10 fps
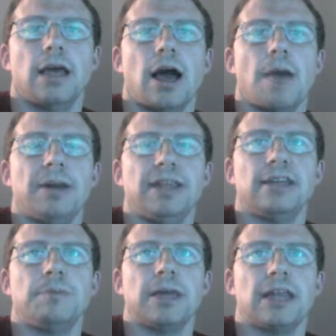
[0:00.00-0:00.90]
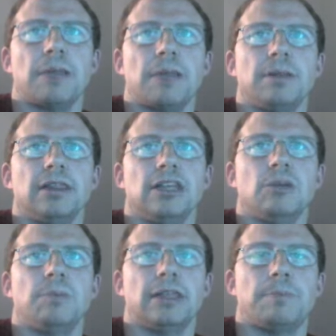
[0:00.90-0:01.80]
Um, but he did pick it up a
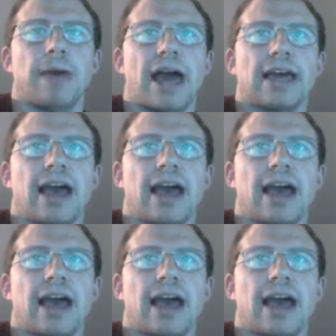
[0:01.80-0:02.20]
little bit at the back